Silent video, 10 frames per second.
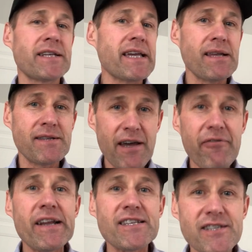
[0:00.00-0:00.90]
taking
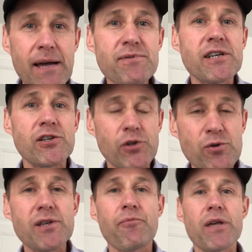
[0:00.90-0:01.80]
definite steps to
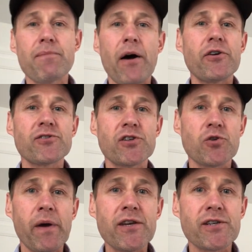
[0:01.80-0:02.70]
do something about your
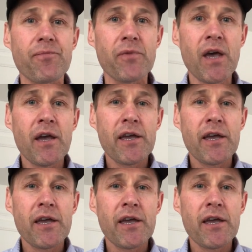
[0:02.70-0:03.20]
situation.